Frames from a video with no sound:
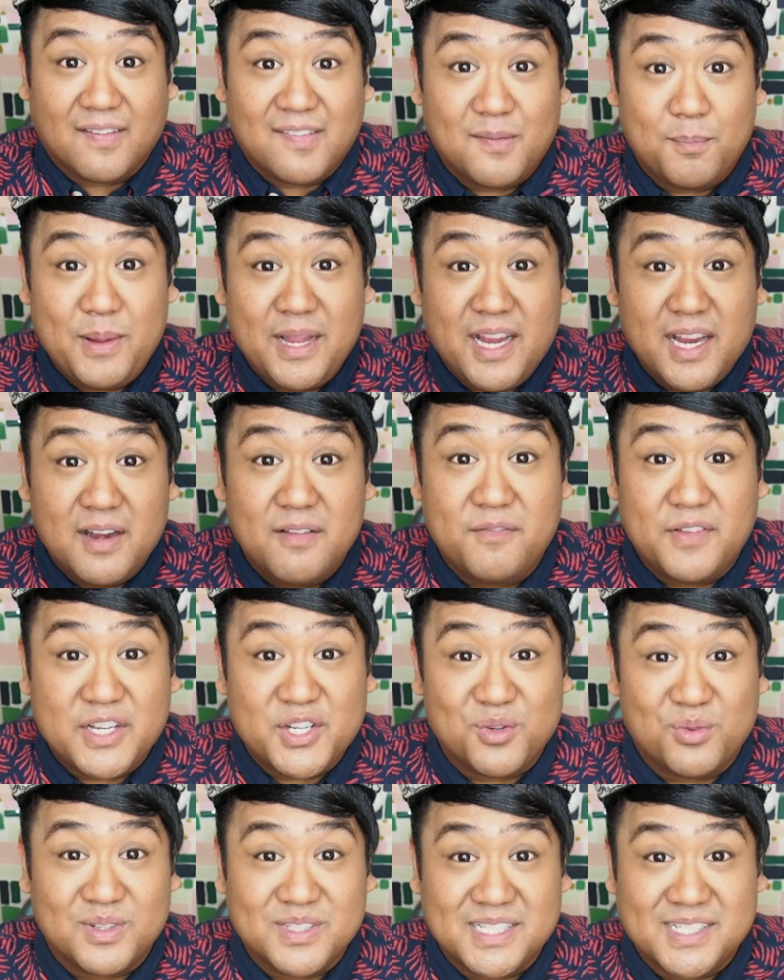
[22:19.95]
Speaking of
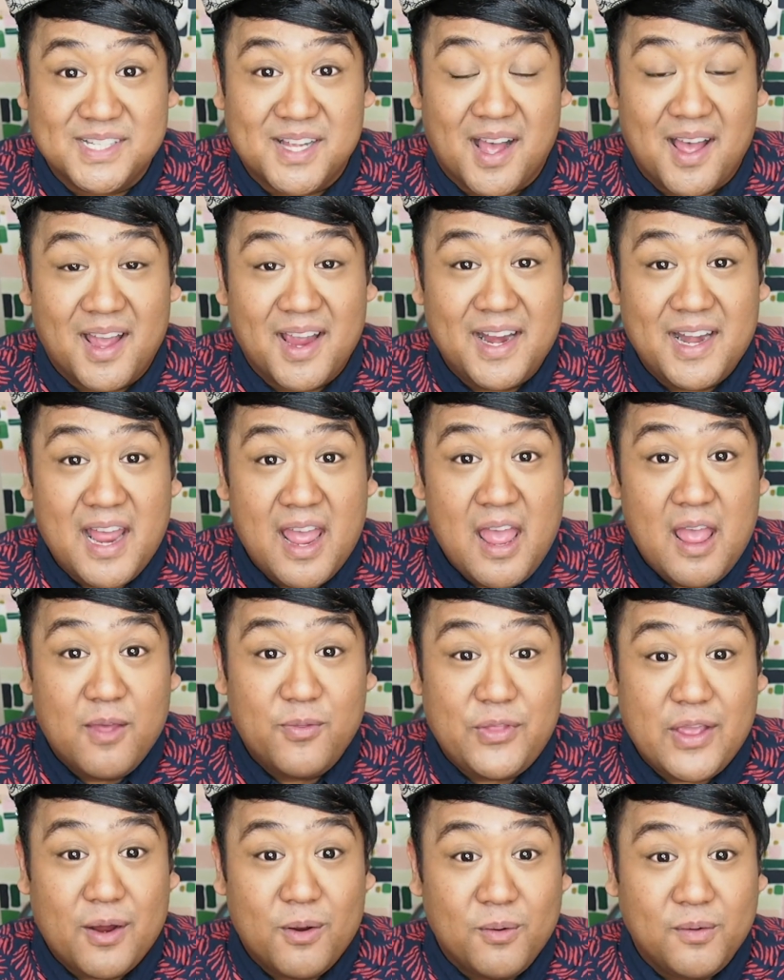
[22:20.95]
visual design,
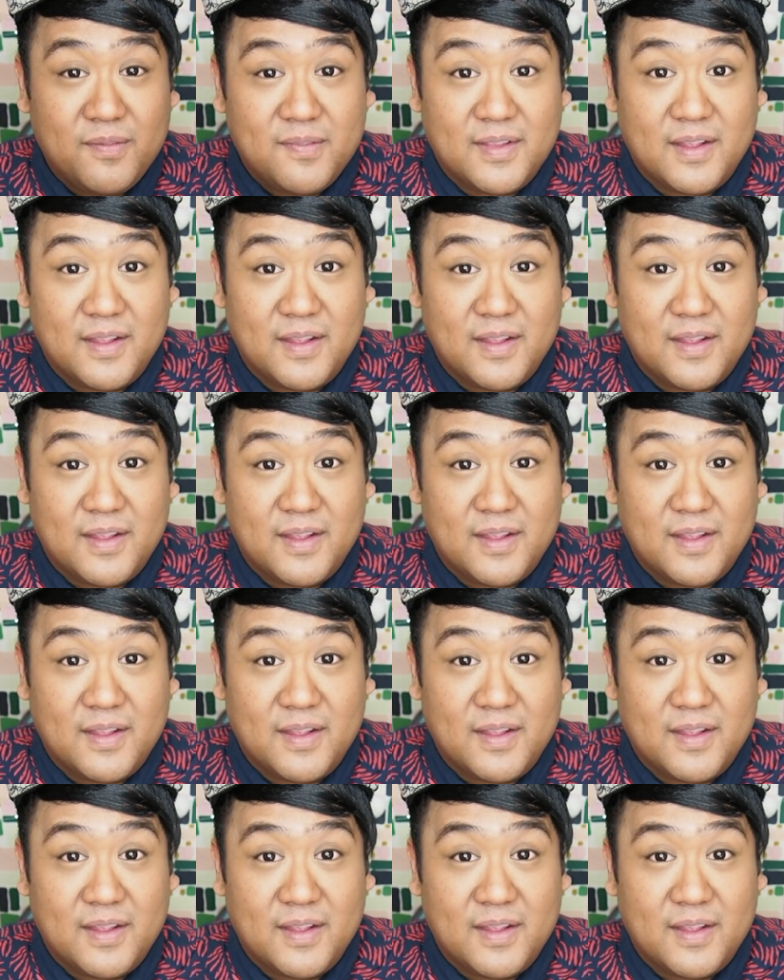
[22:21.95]
there's